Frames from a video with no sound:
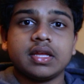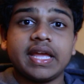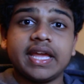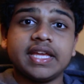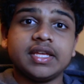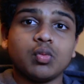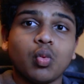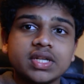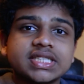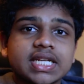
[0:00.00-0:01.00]
Hey,
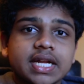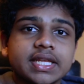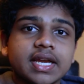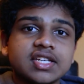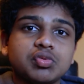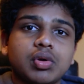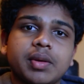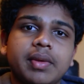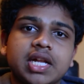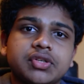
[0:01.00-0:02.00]
what is going on, you guys?
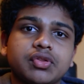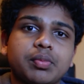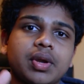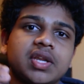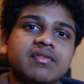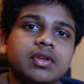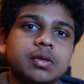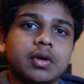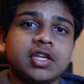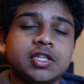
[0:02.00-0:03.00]
Welcome back to another brand new video
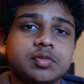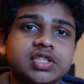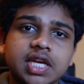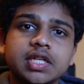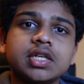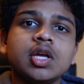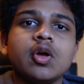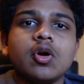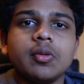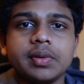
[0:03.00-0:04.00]
on my YouTube channel.
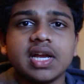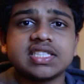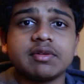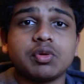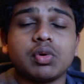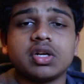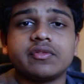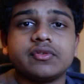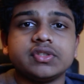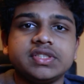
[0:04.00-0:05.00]
Hope you guys have a
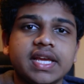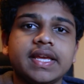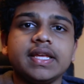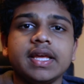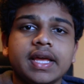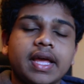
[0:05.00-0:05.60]
wonderful day.